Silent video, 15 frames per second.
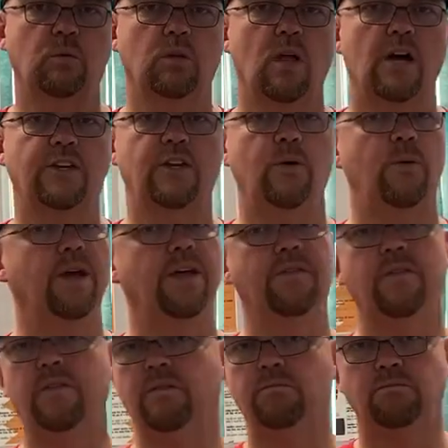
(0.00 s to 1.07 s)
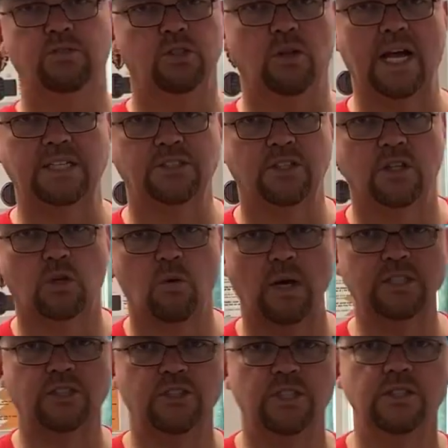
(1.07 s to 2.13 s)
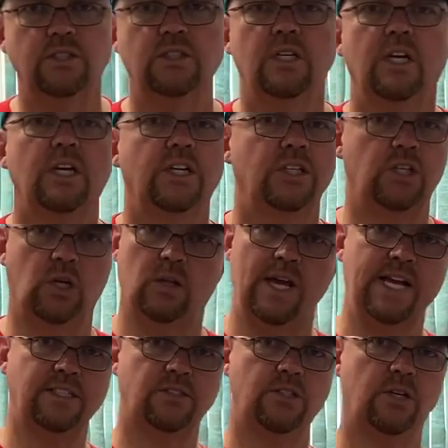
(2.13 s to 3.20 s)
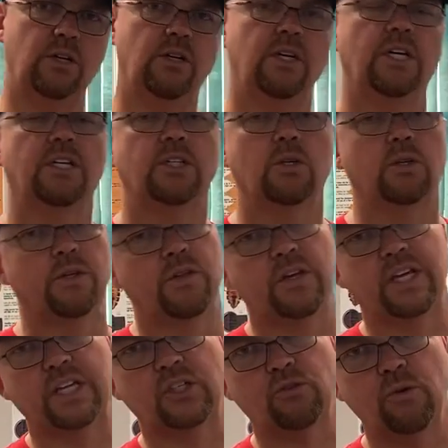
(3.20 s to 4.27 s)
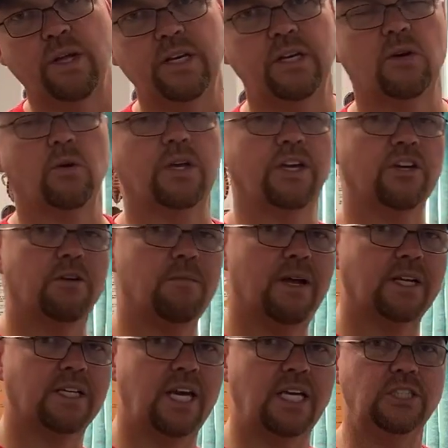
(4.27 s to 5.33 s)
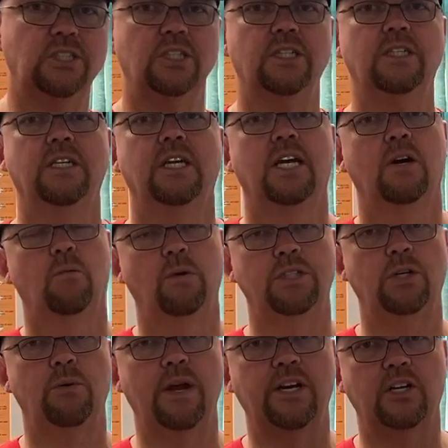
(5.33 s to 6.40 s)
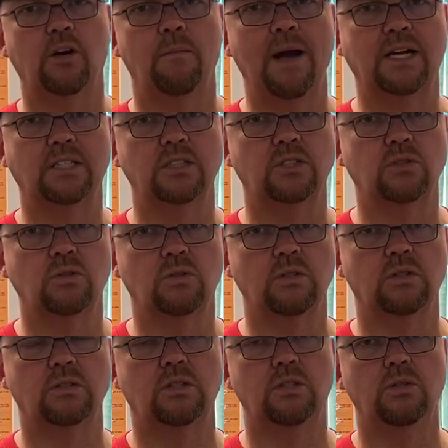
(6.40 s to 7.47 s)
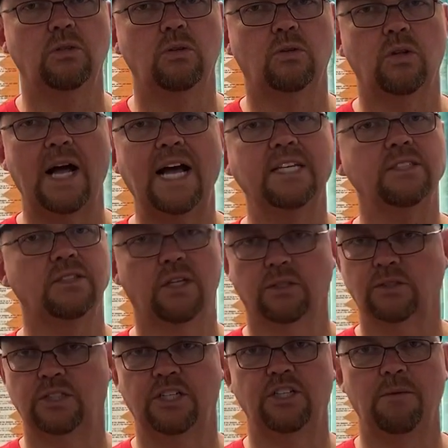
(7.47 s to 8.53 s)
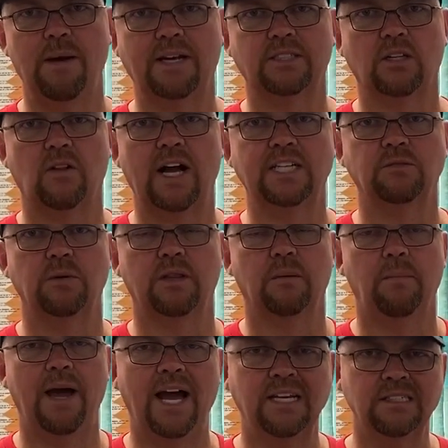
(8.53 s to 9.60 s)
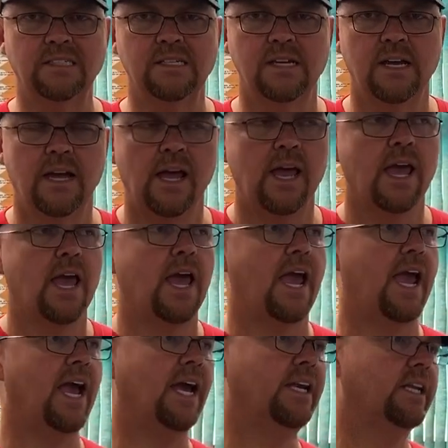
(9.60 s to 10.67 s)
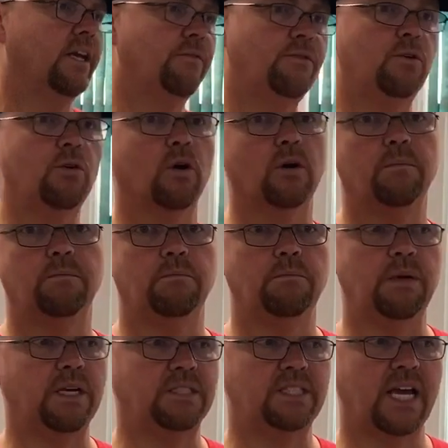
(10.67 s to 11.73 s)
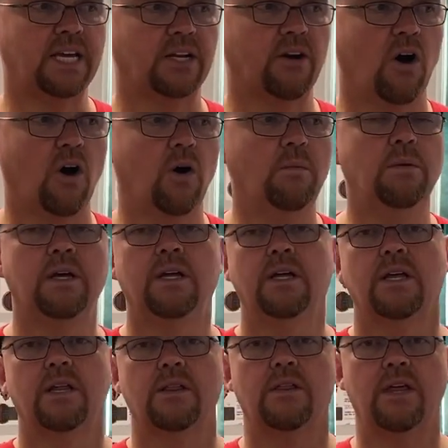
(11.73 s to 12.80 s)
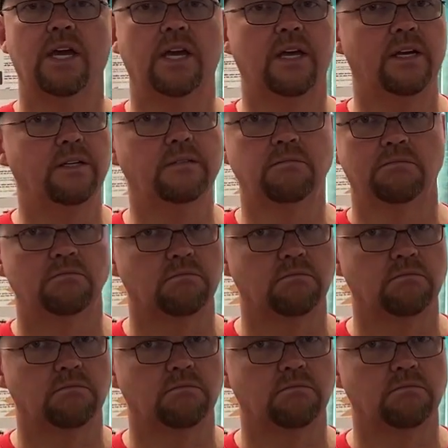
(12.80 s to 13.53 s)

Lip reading: will log you in. She'll ask you the questions. You'll answer. You'll either get treated or get your medication. When you're ready to go back to class, they'll send you back to class with a pass. And if you are being taken home, then